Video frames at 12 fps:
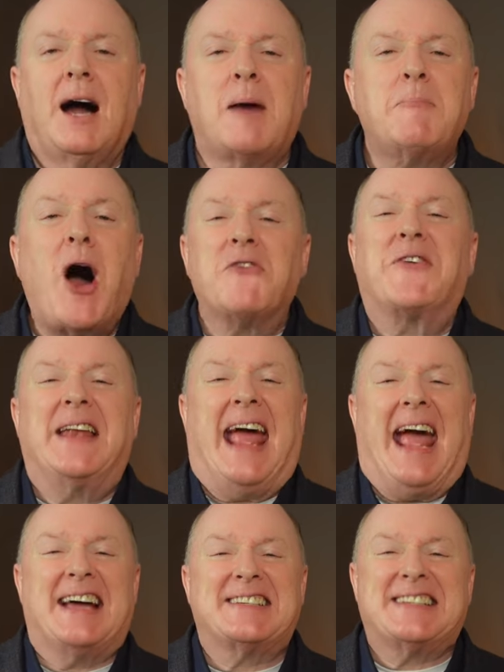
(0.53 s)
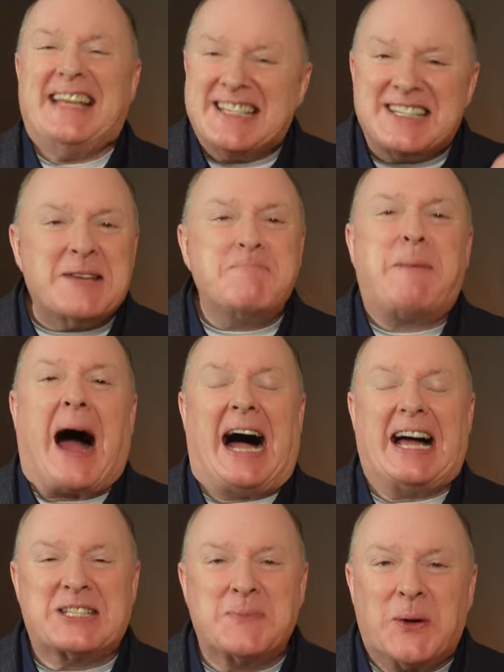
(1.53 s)
I'm often asked, is it
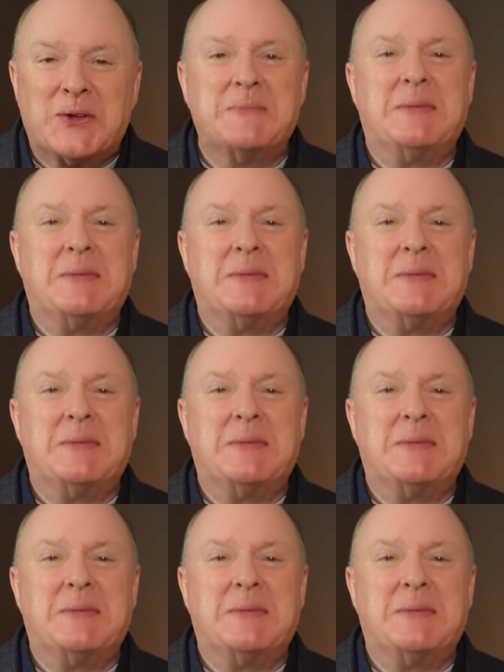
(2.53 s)
possible to